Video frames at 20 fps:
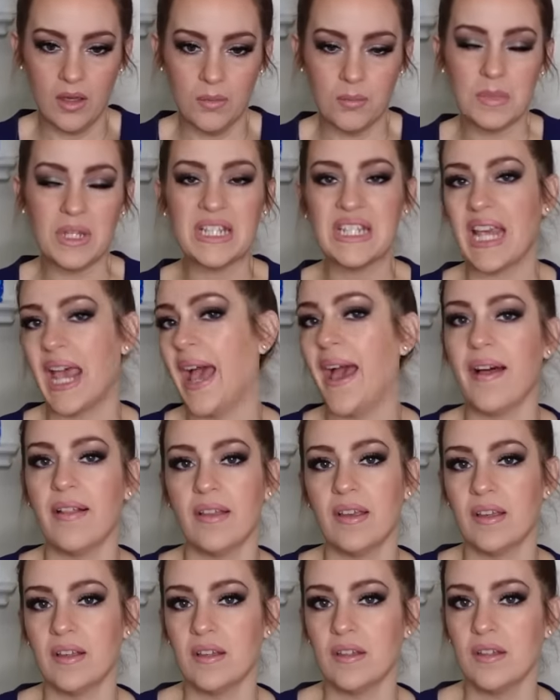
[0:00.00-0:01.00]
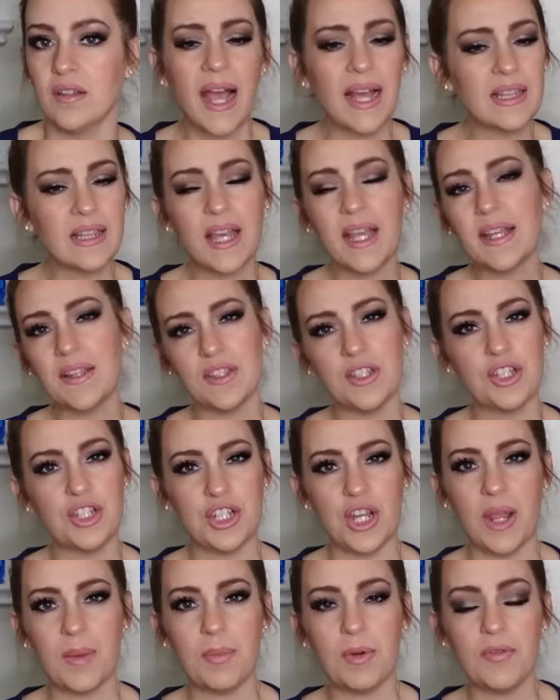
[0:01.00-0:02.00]
metallic. I like the
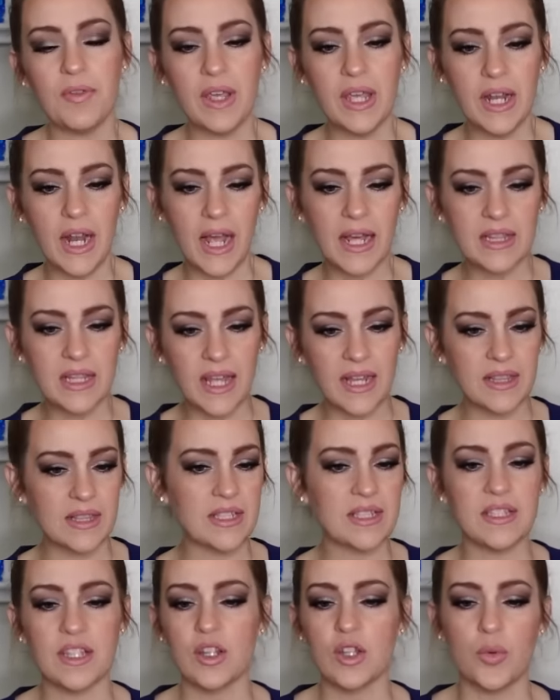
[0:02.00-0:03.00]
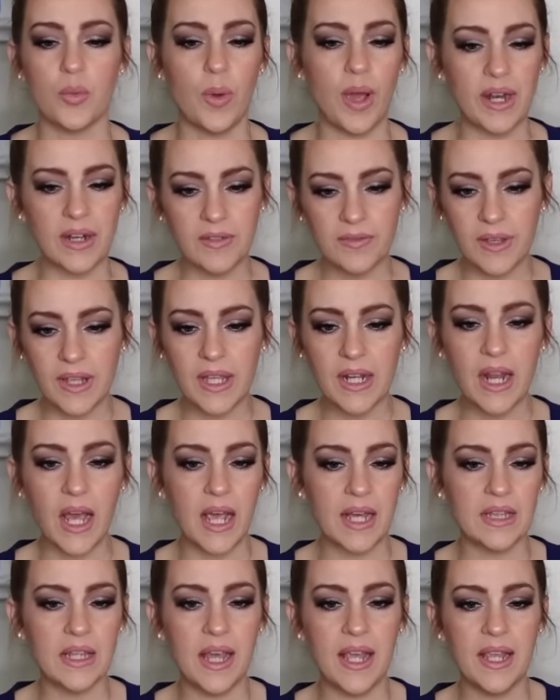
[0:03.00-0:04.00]
shape of it. I like the silhouette of it.
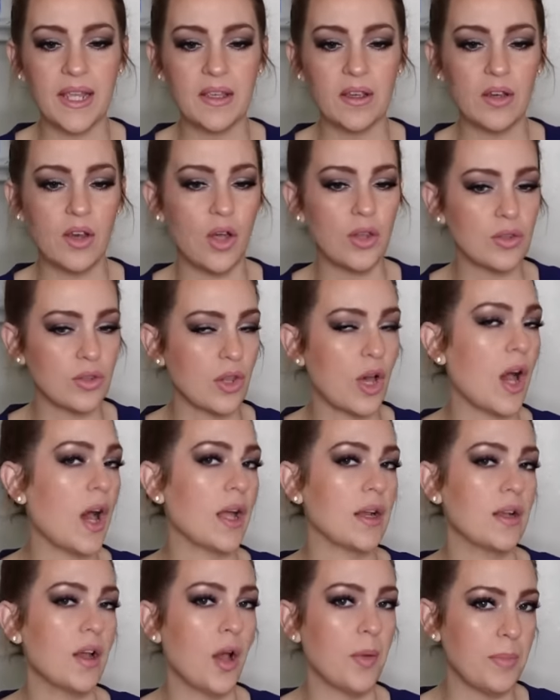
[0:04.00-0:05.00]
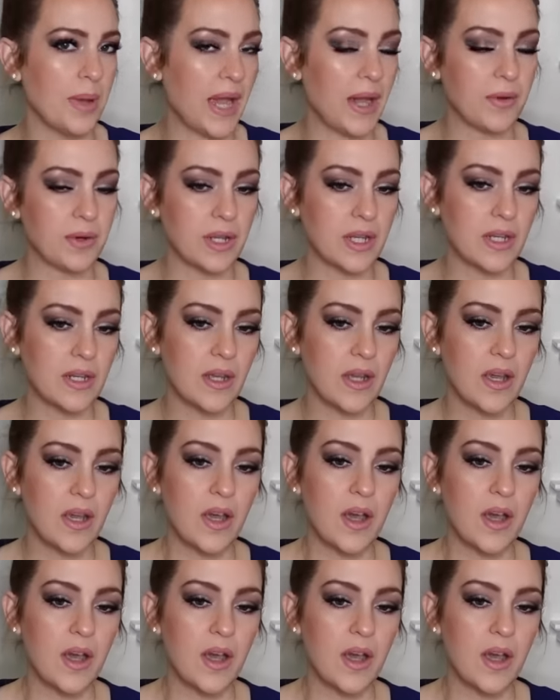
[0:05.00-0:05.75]
I like a lot about it.